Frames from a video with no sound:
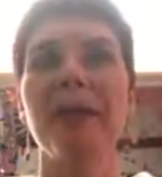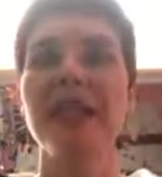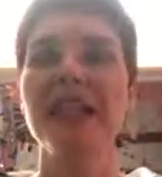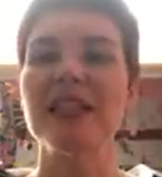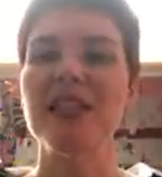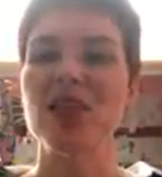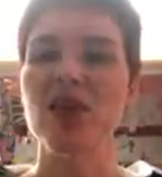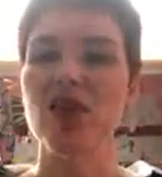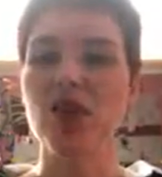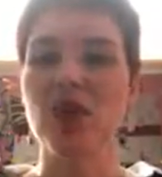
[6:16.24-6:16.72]
It
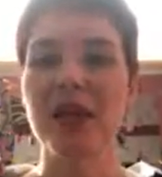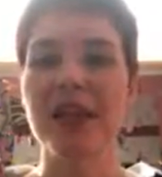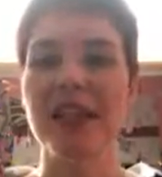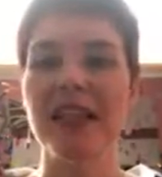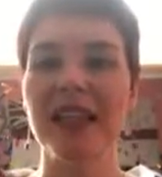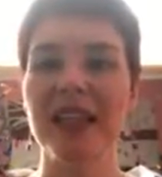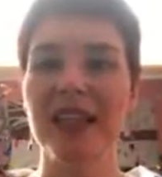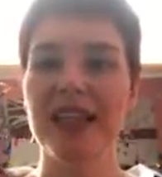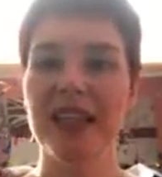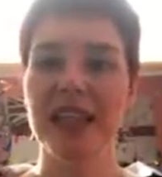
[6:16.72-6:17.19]
is
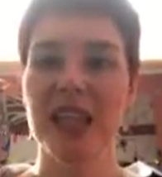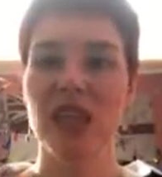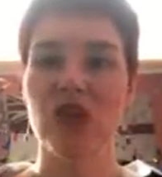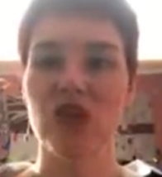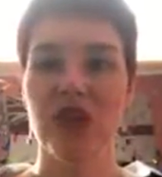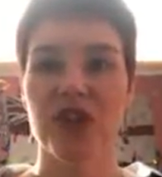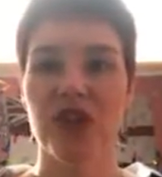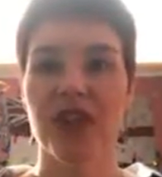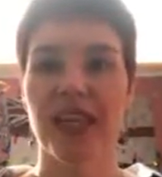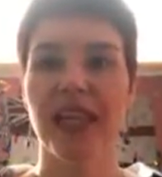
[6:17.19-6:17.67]
intriguing, it is
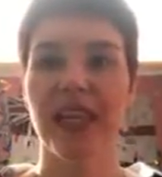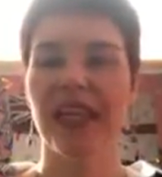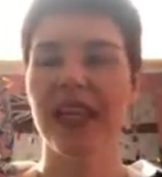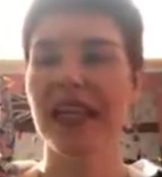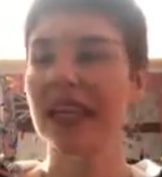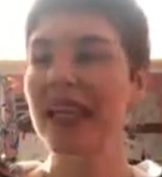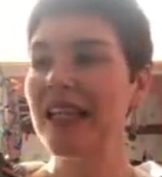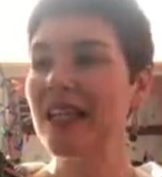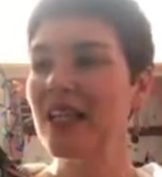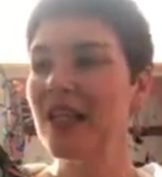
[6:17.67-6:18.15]

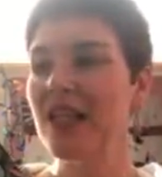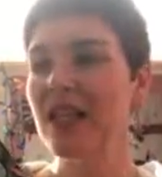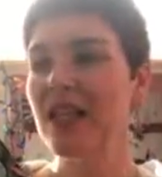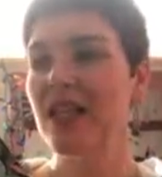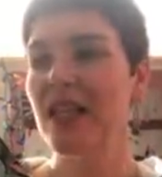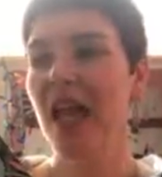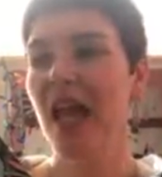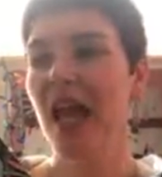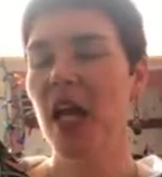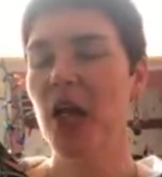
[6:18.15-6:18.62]
interesting, it
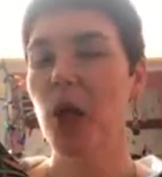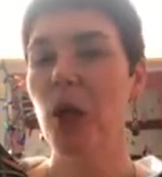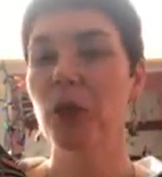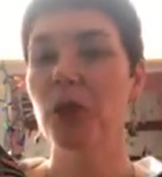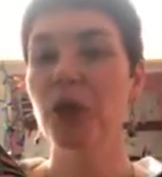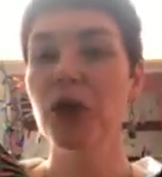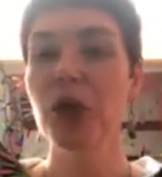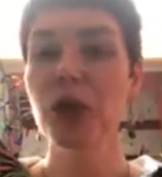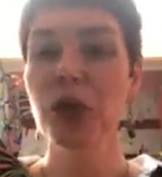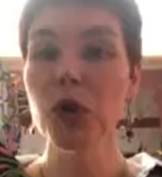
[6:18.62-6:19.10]
is a
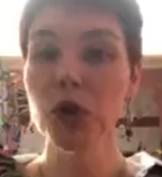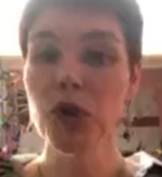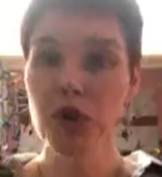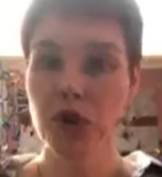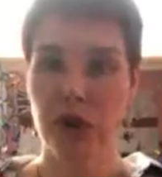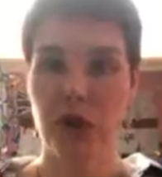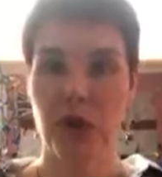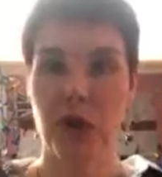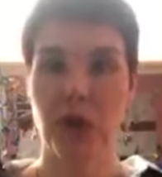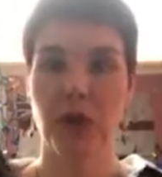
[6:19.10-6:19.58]

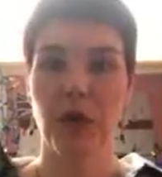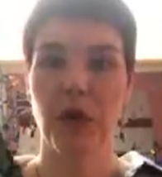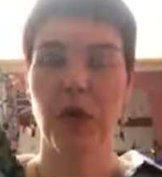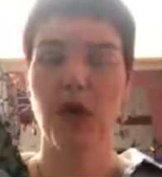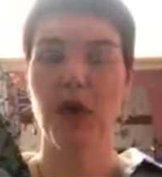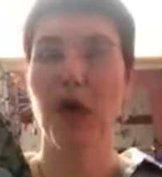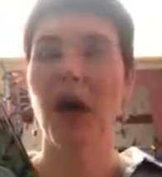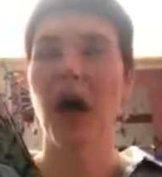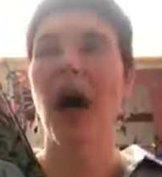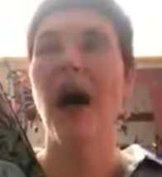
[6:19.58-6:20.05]
beautiful
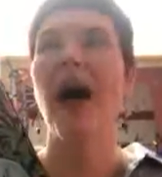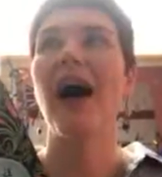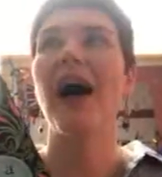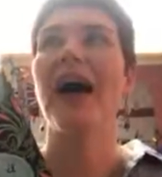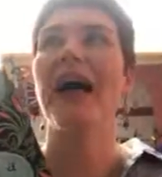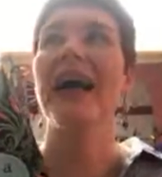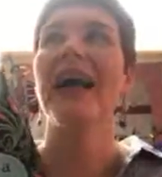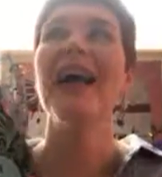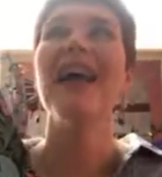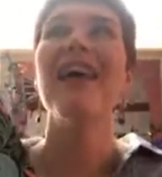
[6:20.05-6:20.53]
book.
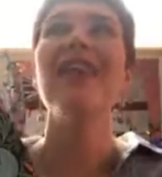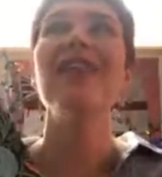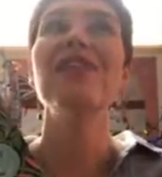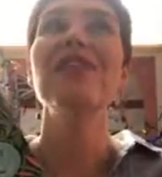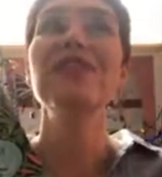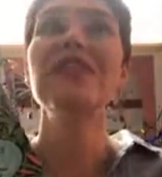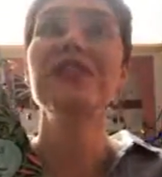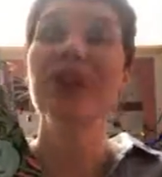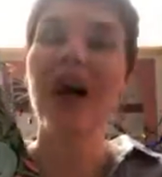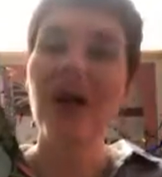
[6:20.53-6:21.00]
I
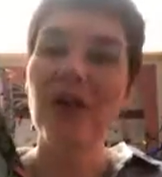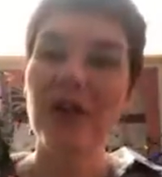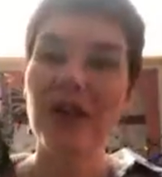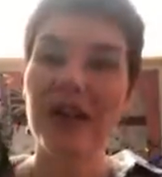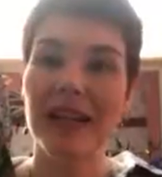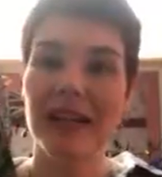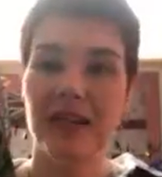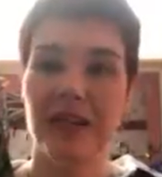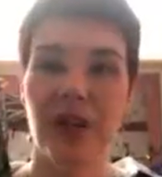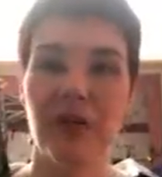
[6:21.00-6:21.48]

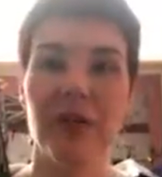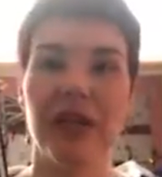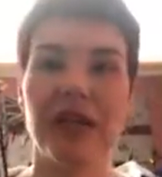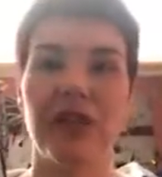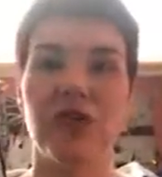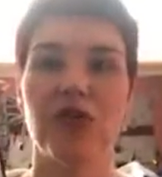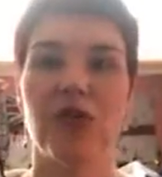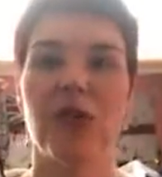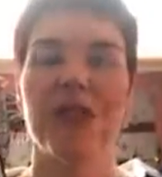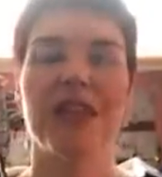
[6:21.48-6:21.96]

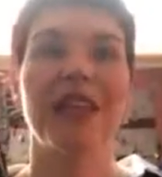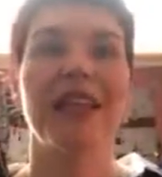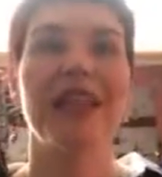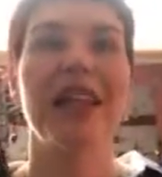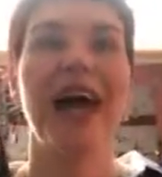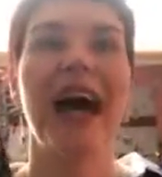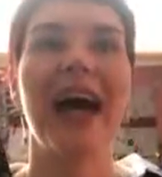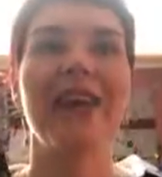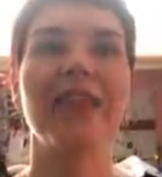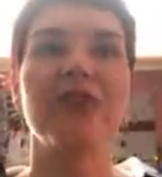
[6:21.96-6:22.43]
thoroughly enjoyed
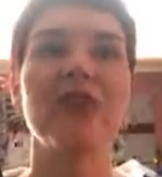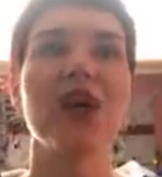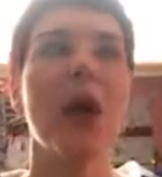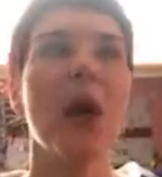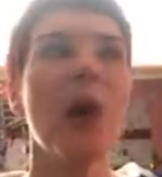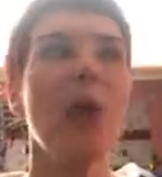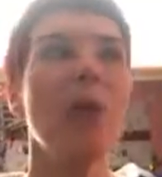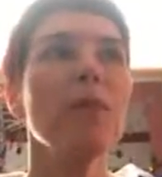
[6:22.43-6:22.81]
it, and